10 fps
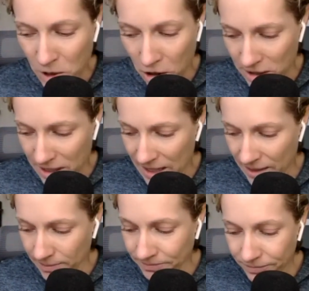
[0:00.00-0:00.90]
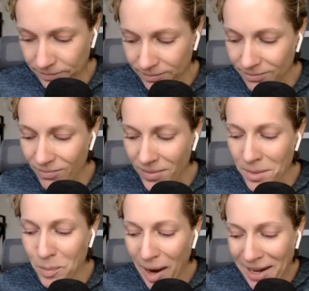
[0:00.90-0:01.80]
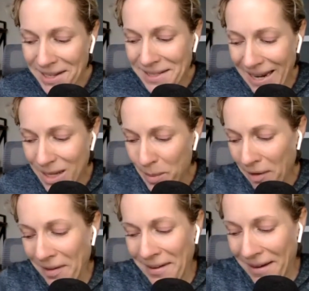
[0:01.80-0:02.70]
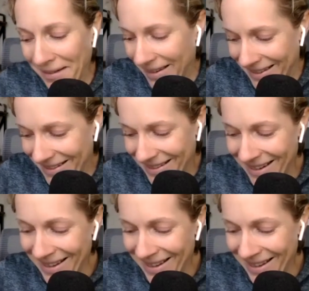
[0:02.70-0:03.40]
gardening. Buy a teddy bear and hug it.